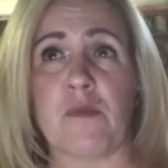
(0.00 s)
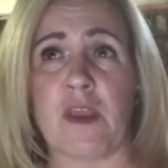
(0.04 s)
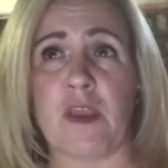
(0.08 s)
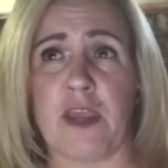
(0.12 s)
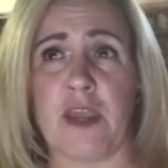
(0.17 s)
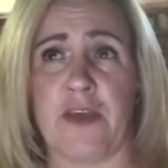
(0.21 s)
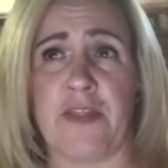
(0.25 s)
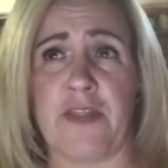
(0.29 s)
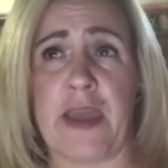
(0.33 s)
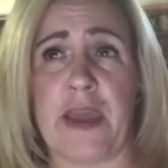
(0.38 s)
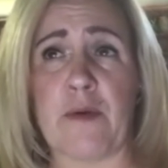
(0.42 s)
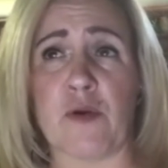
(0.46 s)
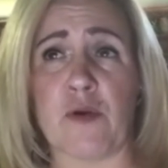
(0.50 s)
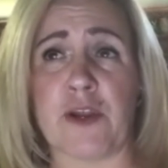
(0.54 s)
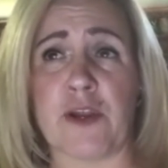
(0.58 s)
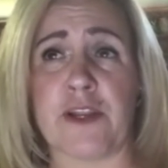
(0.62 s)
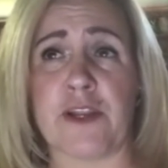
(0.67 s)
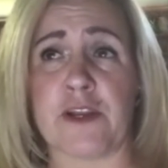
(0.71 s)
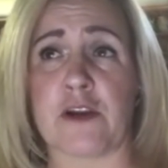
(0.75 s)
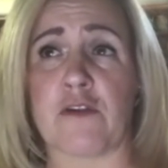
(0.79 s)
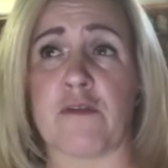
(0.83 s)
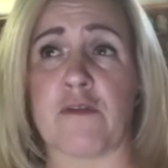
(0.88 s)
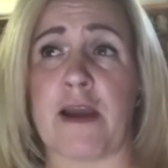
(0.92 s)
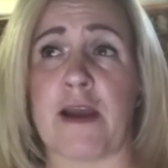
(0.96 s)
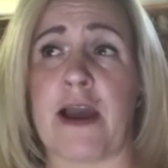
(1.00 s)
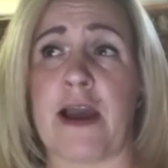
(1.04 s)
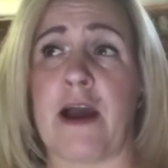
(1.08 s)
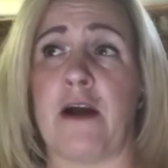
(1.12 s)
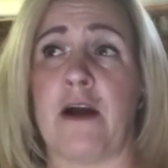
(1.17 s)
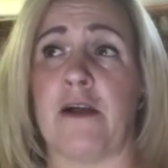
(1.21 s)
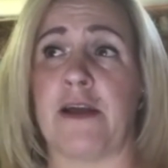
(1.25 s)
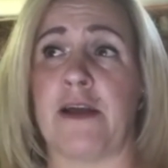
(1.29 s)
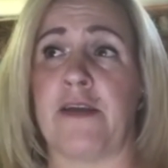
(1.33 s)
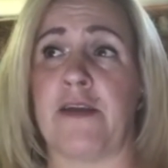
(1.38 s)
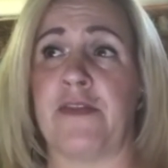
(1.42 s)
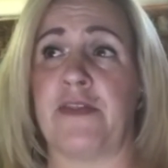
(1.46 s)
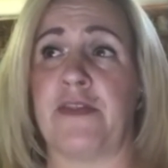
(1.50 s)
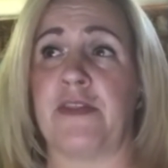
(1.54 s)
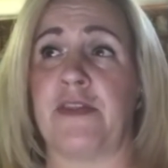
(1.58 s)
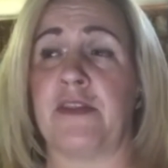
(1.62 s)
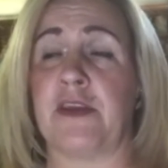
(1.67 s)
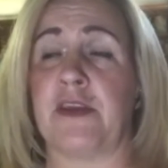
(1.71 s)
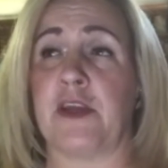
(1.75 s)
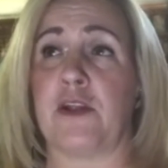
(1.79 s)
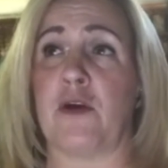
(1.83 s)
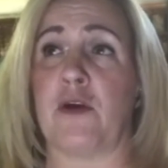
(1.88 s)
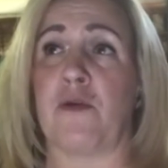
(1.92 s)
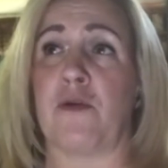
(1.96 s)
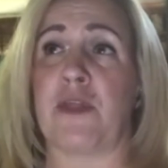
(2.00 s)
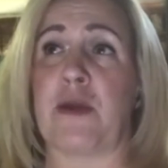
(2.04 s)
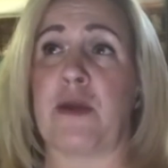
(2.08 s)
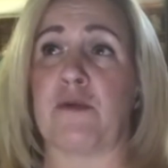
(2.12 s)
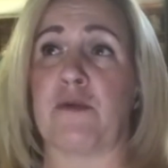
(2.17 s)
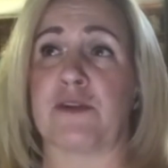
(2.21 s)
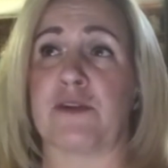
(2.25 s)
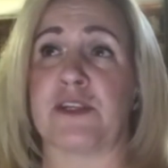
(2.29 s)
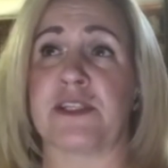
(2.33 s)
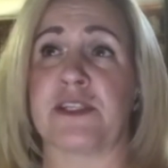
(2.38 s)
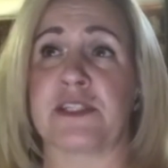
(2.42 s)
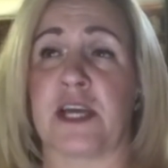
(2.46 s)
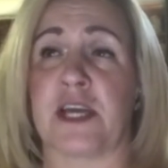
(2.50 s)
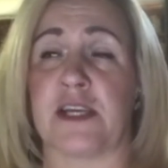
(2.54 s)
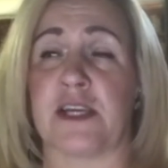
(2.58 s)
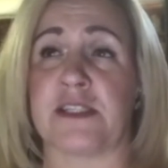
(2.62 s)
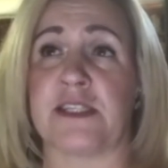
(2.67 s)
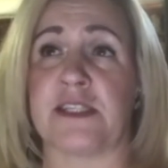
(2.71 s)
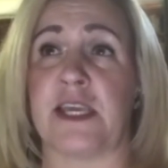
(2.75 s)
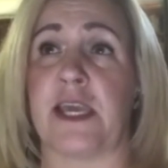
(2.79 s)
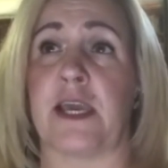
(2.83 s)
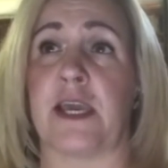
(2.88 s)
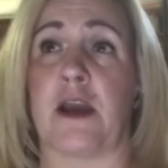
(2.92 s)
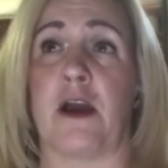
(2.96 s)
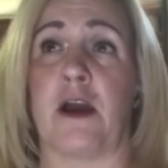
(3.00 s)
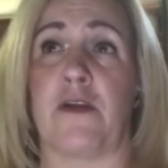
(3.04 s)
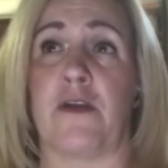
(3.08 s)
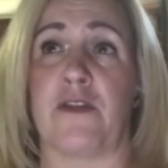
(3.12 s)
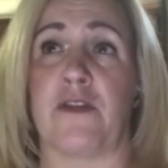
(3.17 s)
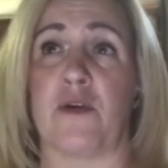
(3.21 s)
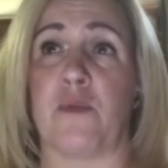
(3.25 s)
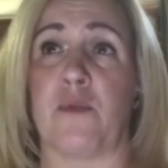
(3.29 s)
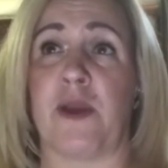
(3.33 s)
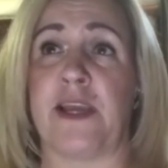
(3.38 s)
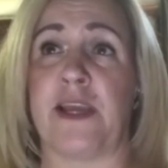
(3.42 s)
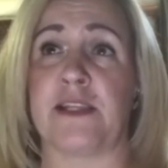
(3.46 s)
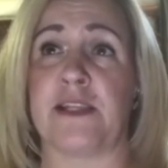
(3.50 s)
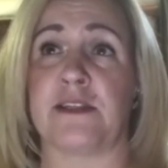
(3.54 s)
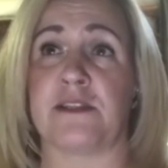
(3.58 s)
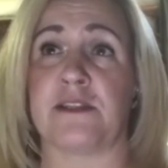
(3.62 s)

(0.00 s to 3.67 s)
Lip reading: and they were in a corral, and they were discussing on their way